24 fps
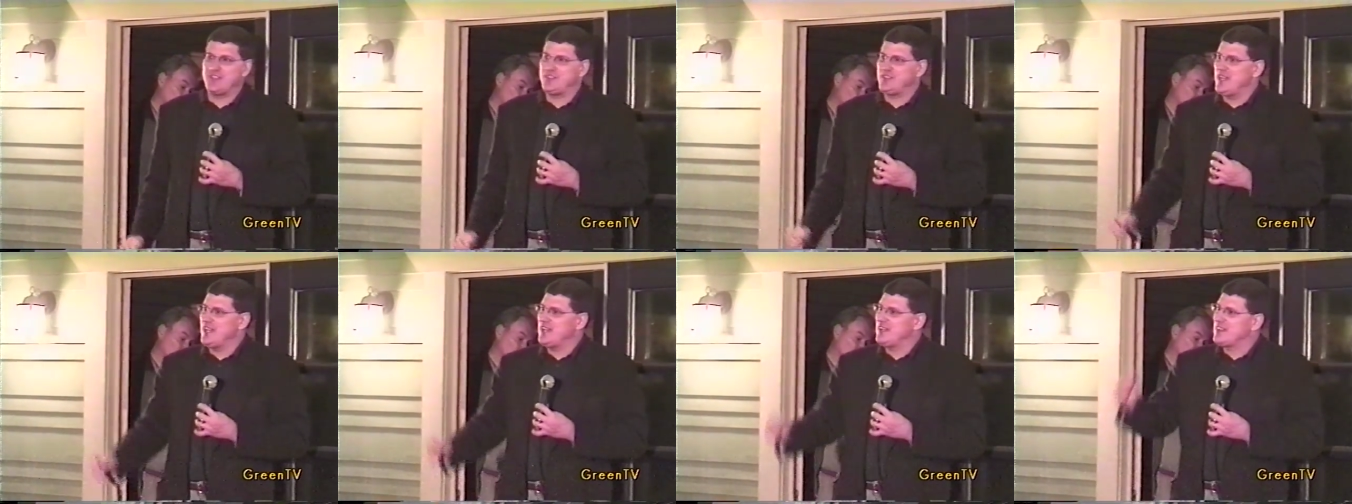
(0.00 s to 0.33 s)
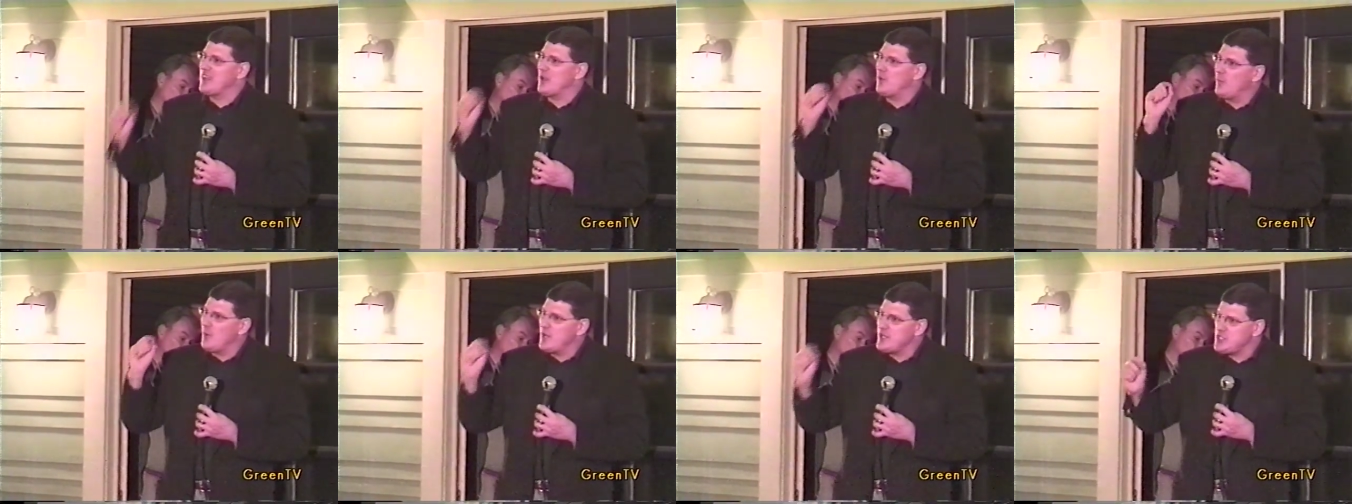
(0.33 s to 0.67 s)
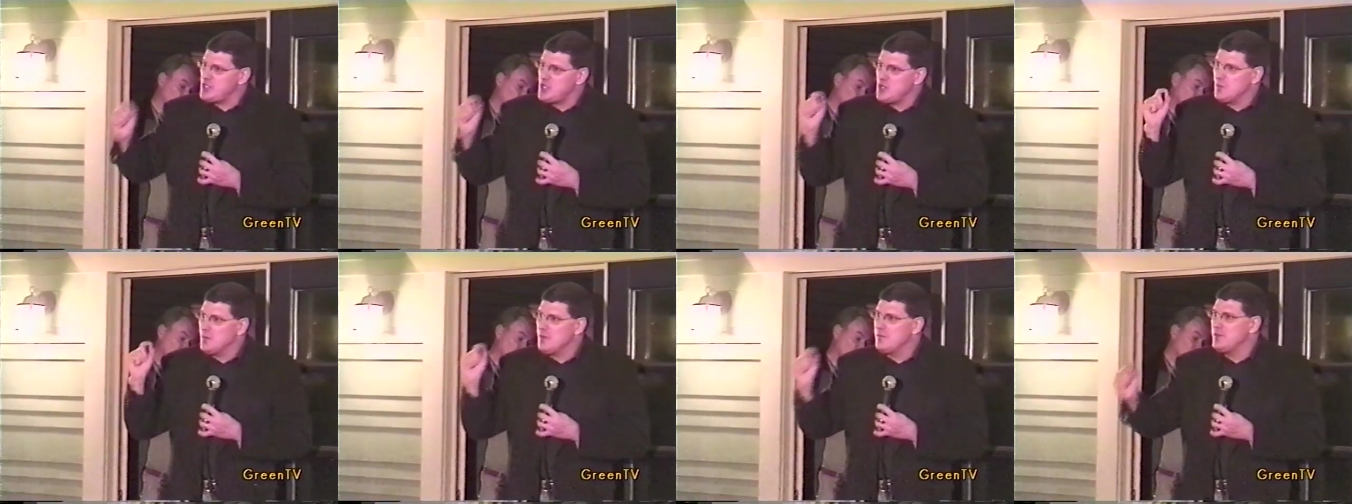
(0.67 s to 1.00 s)
Senate that
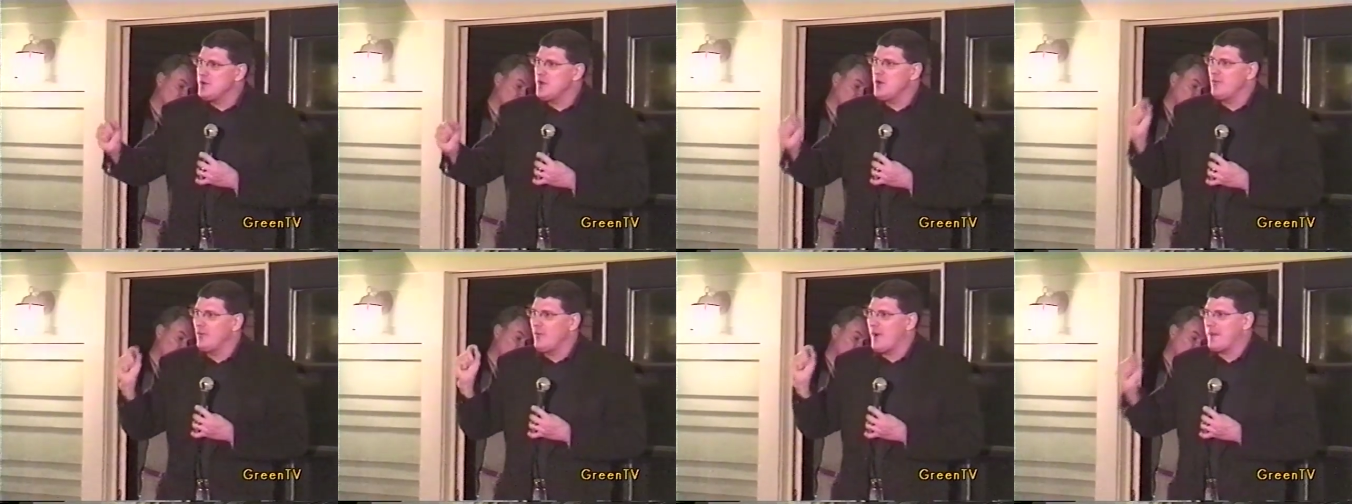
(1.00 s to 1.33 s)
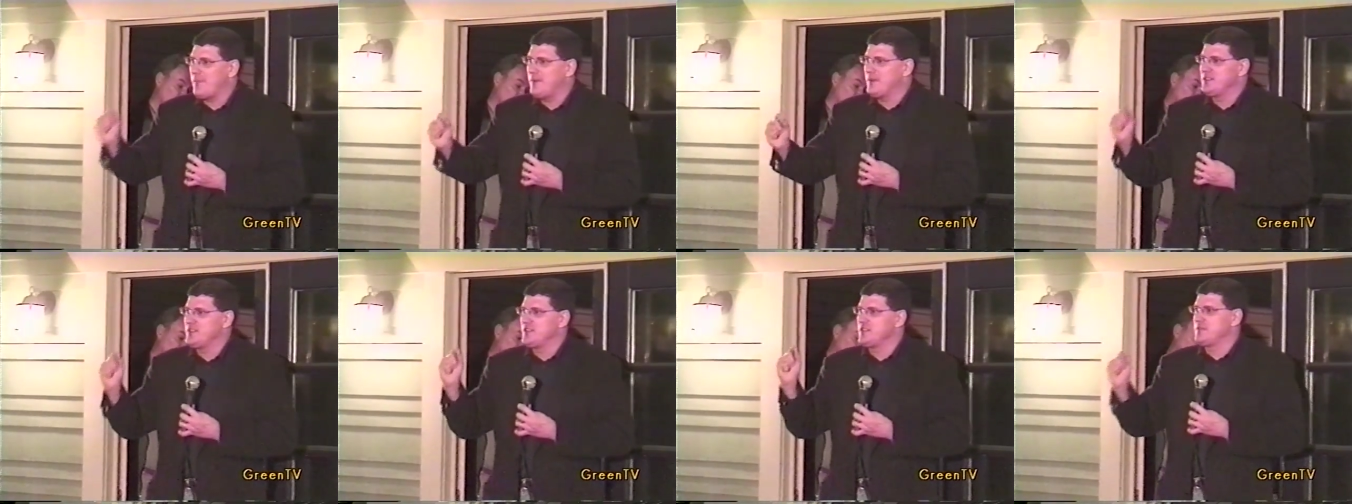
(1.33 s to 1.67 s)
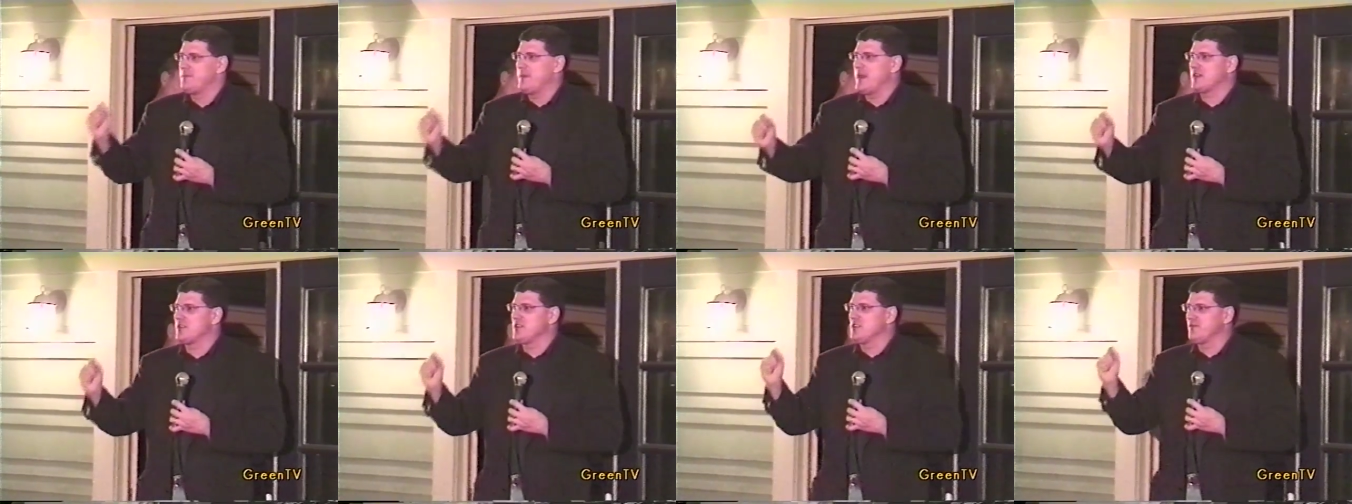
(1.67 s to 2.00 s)
once you remove weapons
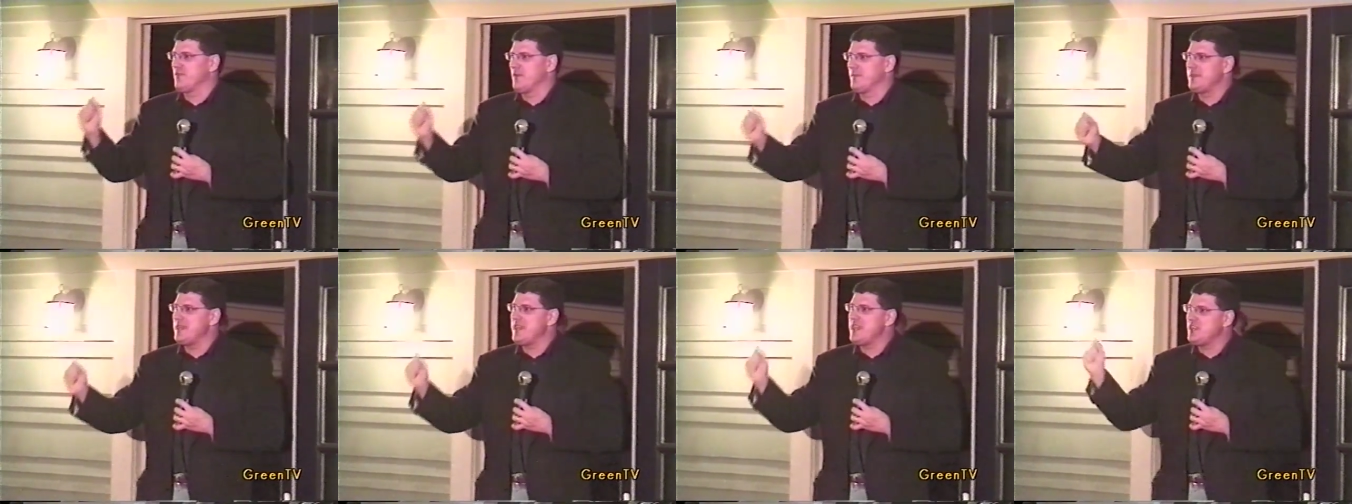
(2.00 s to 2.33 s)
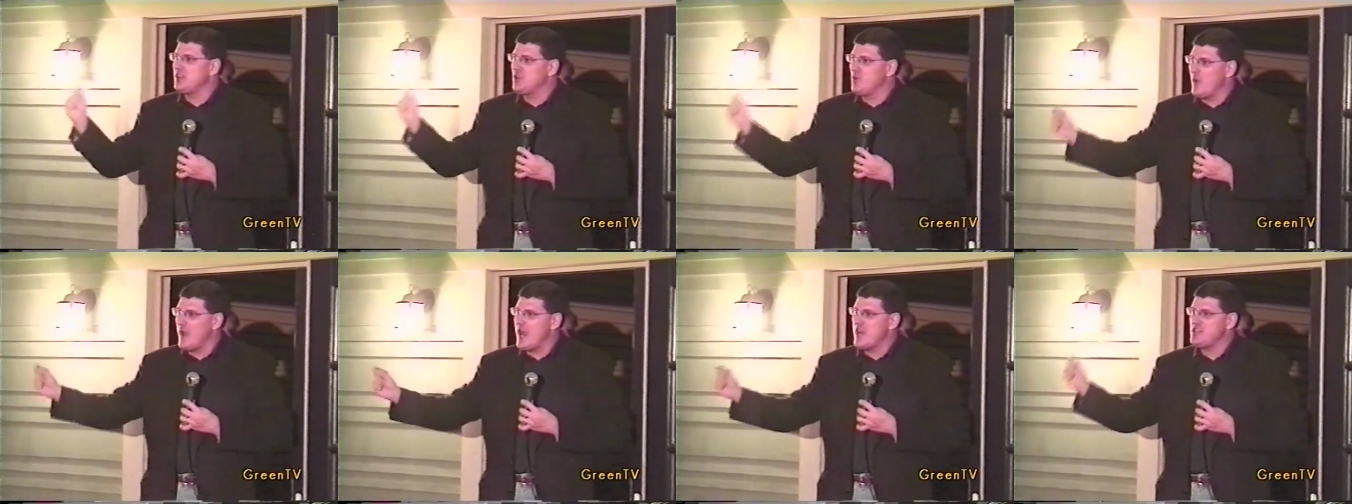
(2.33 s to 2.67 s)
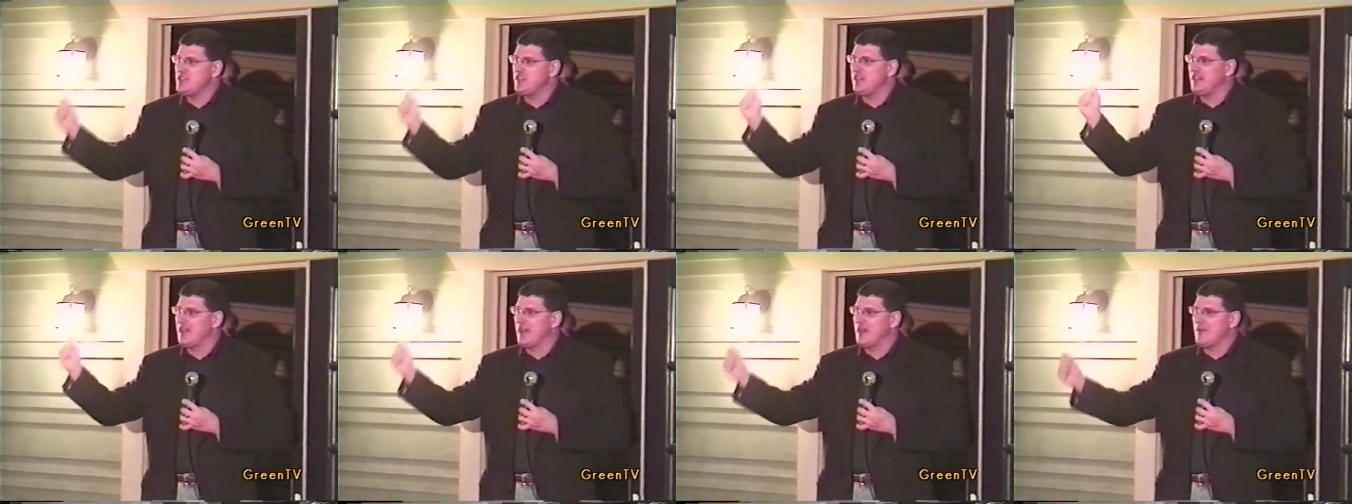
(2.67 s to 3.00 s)
inspectors from the
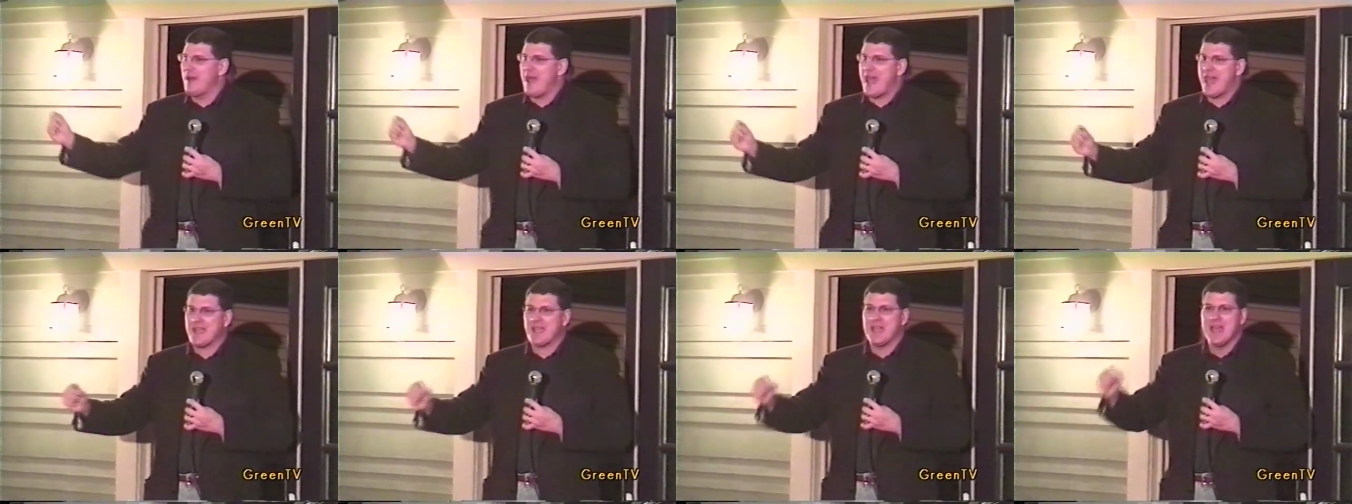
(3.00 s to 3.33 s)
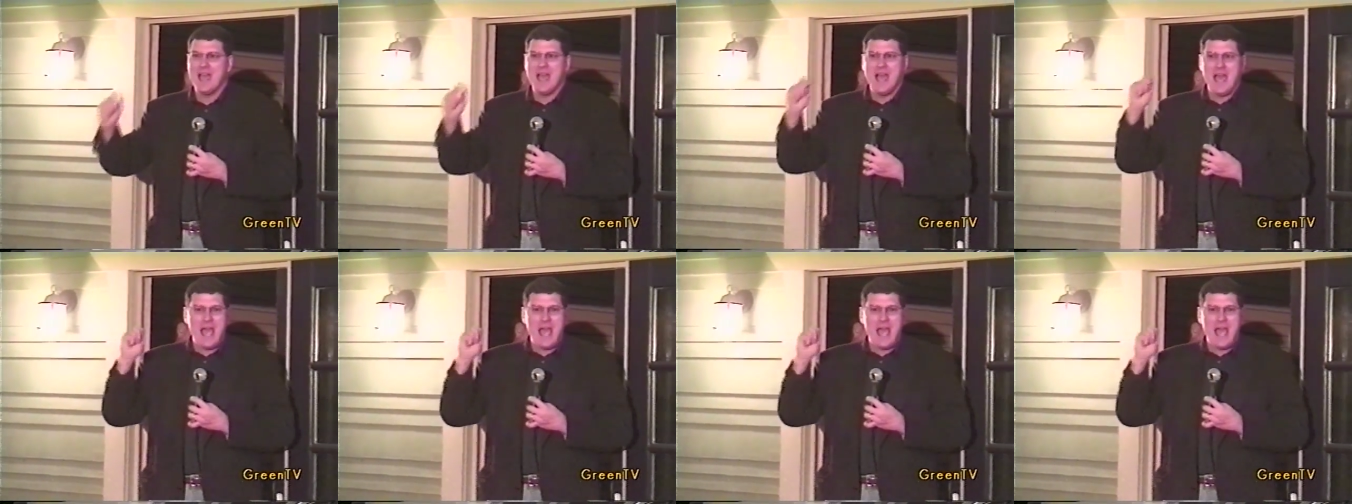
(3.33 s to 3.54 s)
equation in Iraq,